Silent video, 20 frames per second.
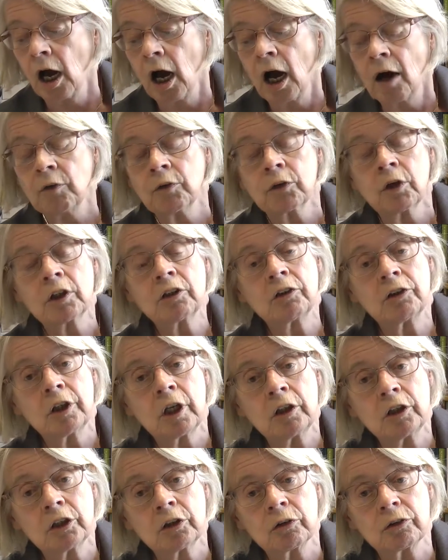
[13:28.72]
And the
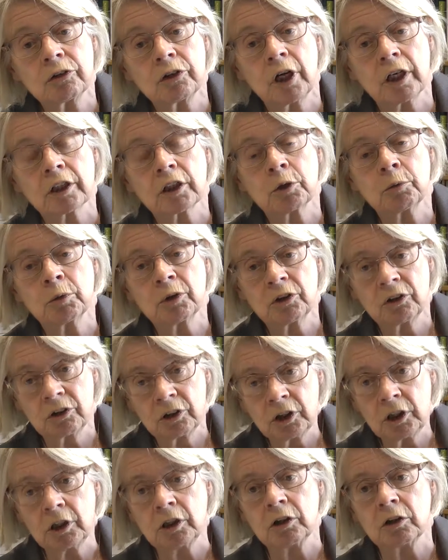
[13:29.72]
residential sector was
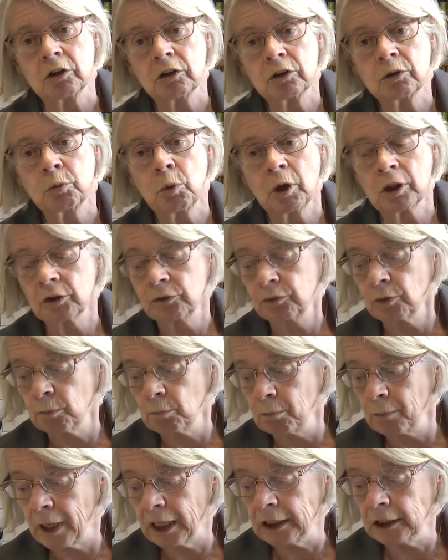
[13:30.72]
seen as one of the
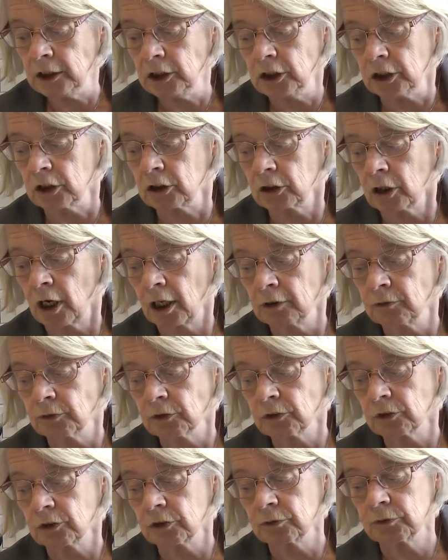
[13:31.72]
major
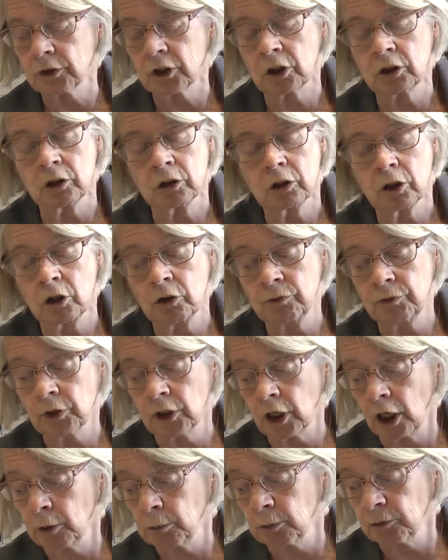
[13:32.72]
drivers of the
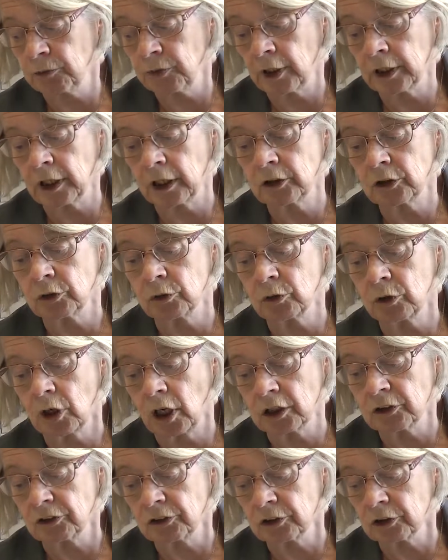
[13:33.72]
global financial
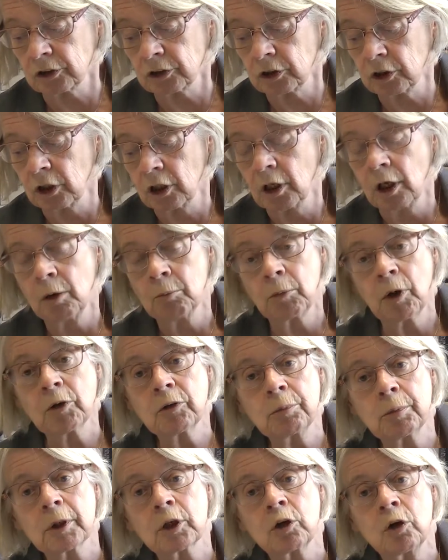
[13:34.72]
crisis,
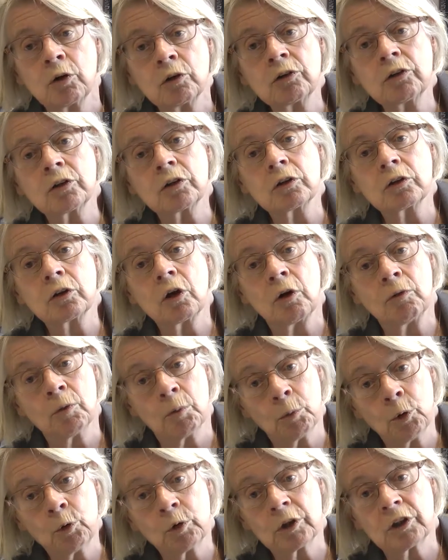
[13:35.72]
both because on the
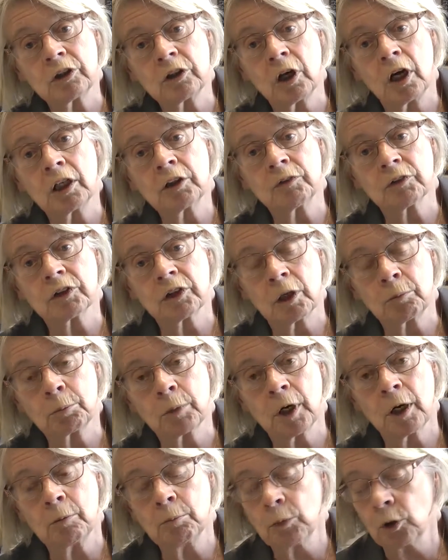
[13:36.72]
mortgage side of the
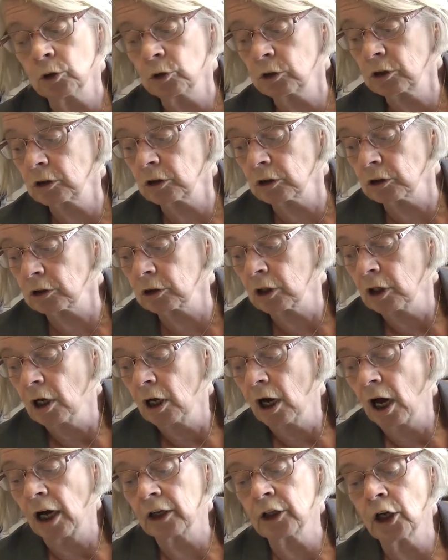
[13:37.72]
subprime market
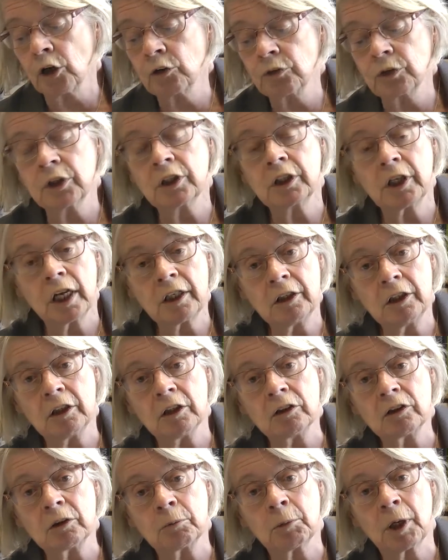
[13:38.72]
and
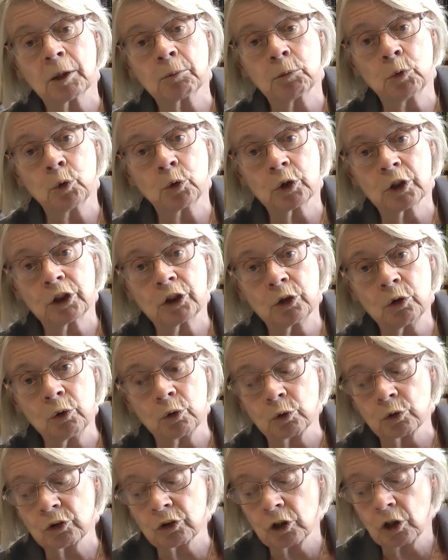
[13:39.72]
over-indebtedness among
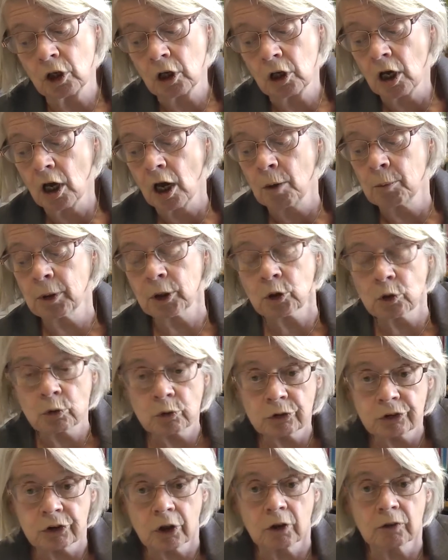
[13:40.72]
mortgagors, but
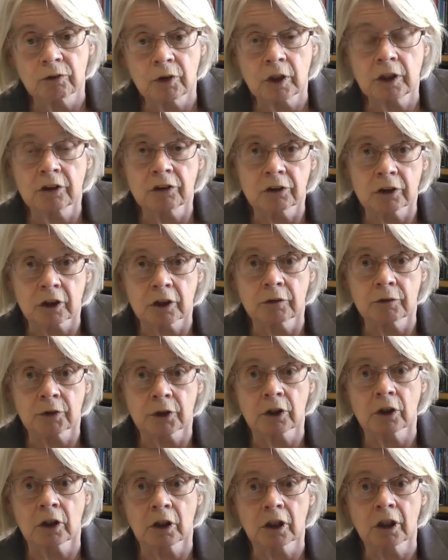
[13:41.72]
also very
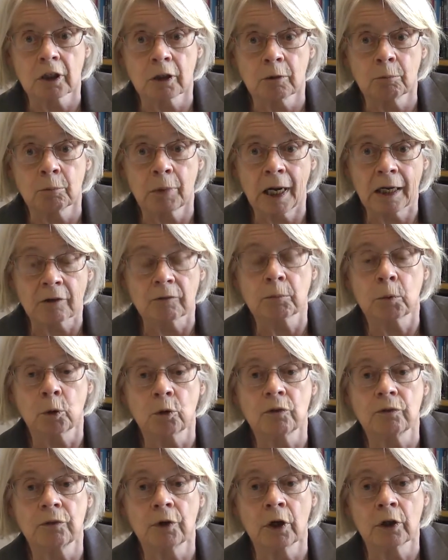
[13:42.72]
significantly in bank
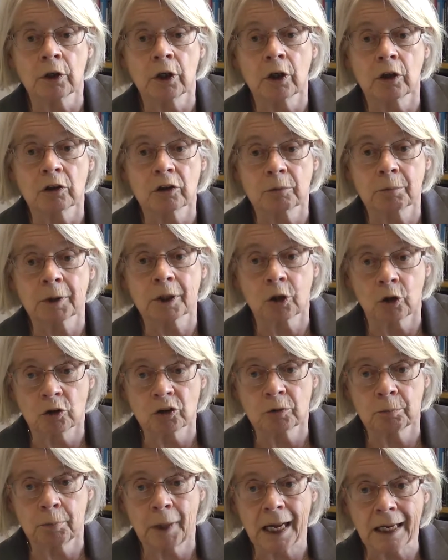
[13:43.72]
portfolios
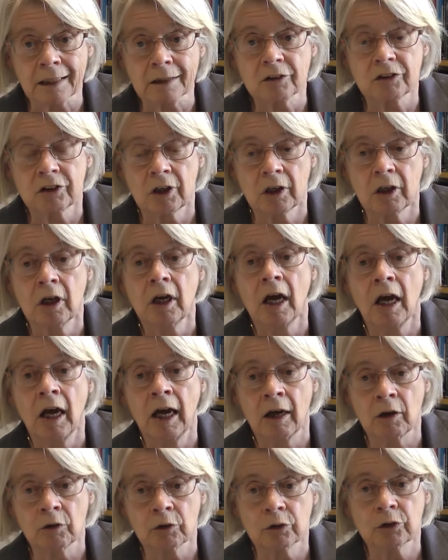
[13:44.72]
because banks
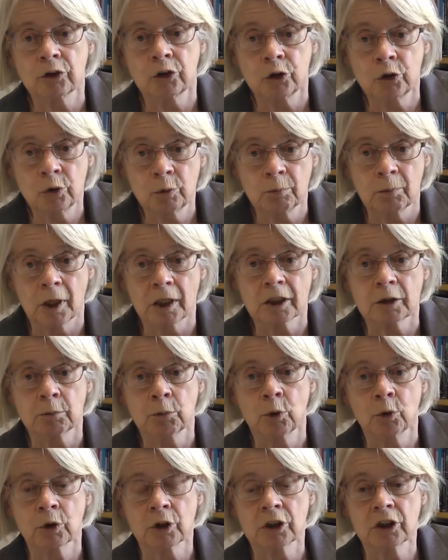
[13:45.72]
held too much
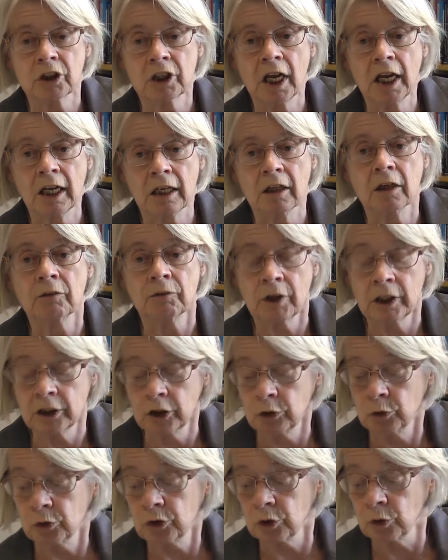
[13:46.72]
mortgage debt and they
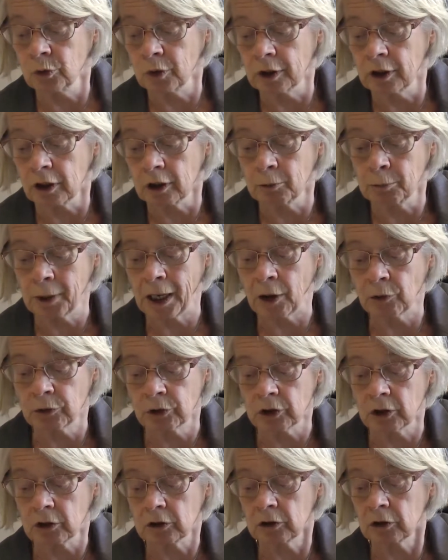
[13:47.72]
knew too little about
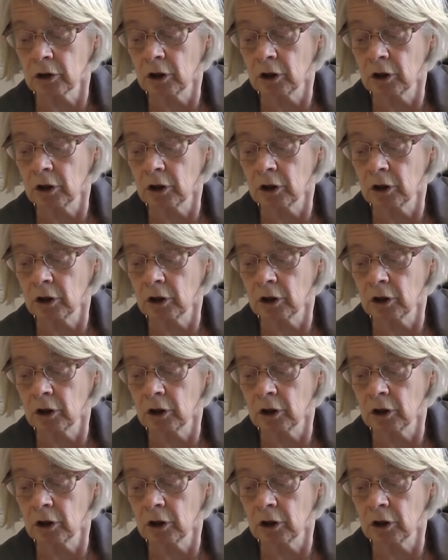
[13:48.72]
it.